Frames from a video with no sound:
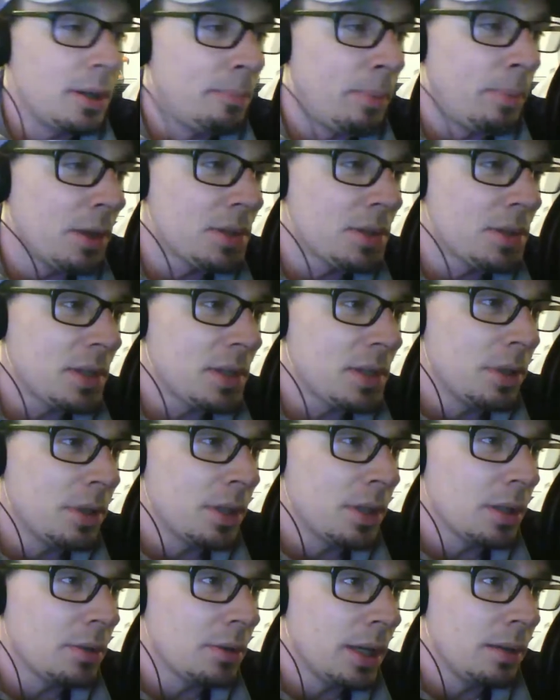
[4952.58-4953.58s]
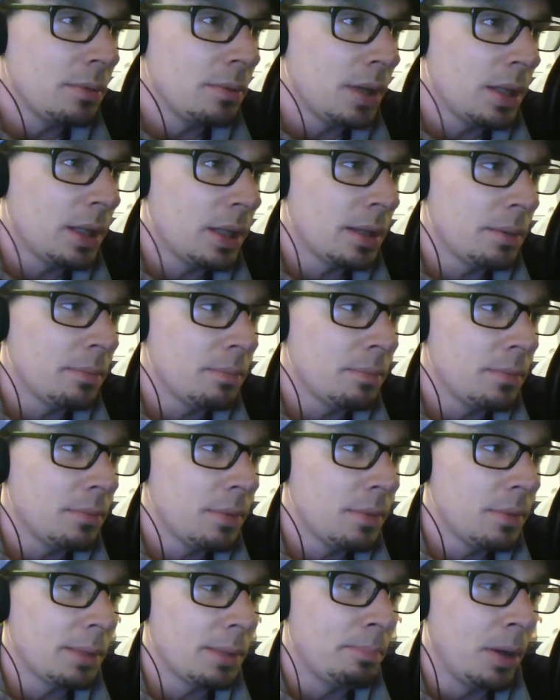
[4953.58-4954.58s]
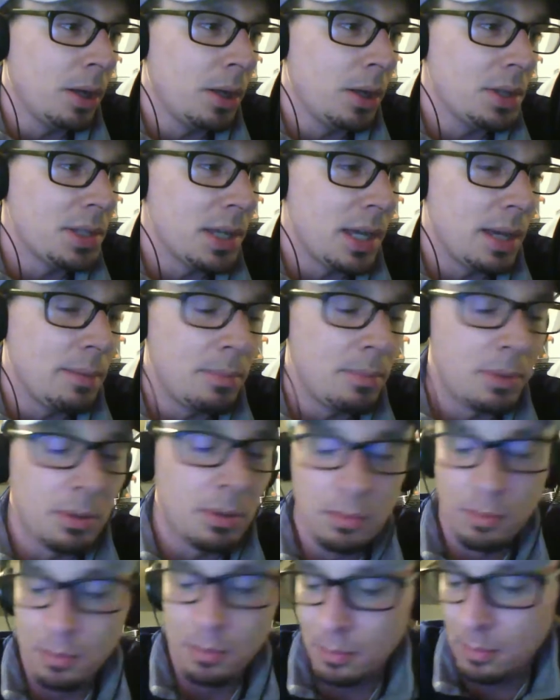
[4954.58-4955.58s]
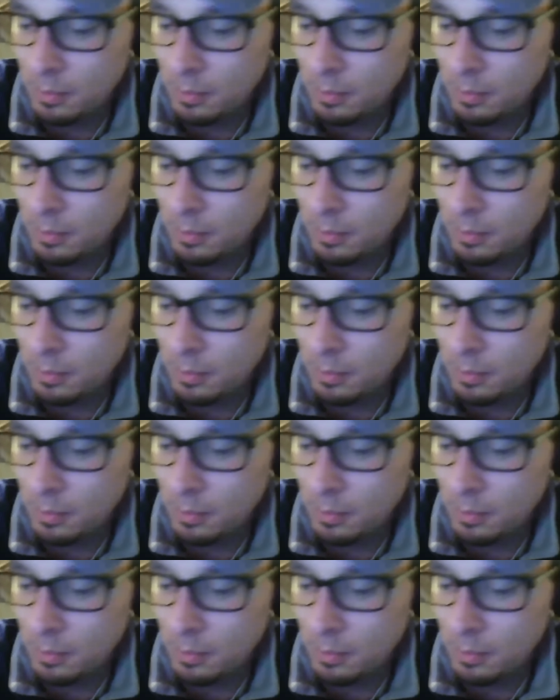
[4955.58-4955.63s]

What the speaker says: to Paul Simon the other day. I like Paul Simon.